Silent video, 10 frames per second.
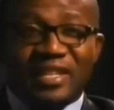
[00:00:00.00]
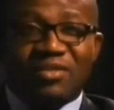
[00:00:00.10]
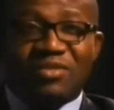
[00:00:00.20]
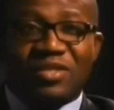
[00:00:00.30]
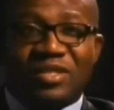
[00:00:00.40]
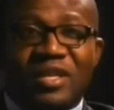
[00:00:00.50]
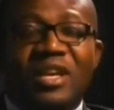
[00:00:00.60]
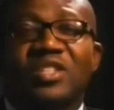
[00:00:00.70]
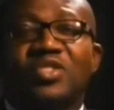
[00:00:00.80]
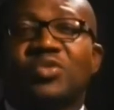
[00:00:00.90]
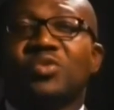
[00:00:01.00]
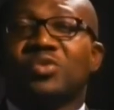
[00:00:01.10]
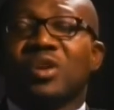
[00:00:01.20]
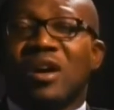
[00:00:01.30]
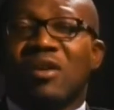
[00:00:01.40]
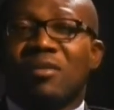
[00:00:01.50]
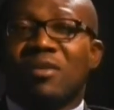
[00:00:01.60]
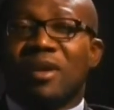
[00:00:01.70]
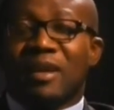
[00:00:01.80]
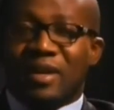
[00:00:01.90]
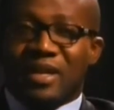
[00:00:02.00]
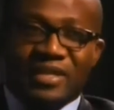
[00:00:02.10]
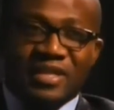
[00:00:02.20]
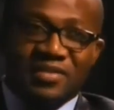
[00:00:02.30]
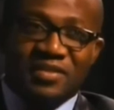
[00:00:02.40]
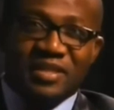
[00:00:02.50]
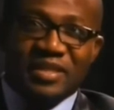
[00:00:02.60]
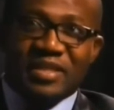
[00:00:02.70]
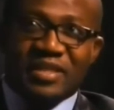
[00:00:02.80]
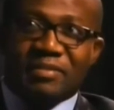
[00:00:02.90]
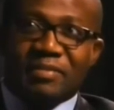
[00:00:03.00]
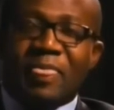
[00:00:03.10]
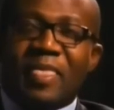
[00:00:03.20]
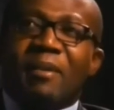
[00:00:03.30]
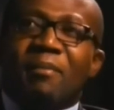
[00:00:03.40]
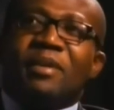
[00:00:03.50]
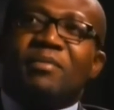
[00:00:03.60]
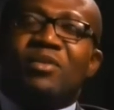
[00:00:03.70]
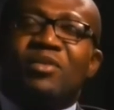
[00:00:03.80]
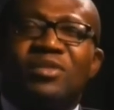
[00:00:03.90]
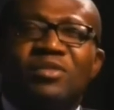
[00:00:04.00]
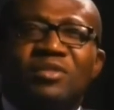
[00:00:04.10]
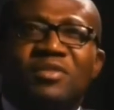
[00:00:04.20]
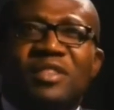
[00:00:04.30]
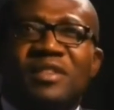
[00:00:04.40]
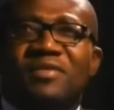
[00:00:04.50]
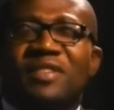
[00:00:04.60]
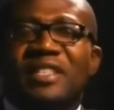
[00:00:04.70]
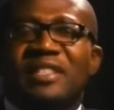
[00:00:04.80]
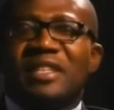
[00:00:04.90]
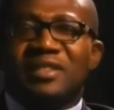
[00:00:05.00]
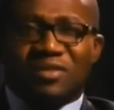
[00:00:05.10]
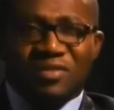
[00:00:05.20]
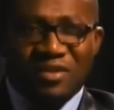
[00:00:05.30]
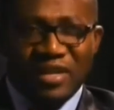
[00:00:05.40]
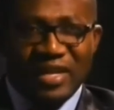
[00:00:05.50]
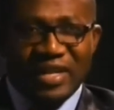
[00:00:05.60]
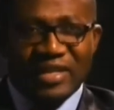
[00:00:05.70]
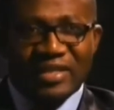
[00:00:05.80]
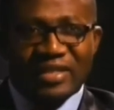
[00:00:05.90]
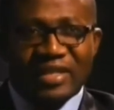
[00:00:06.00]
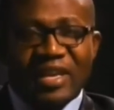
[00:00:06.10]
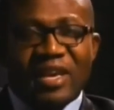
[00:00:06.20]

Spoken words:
inclusion due to our mobile money transfer system. But because of the fragility of our currency,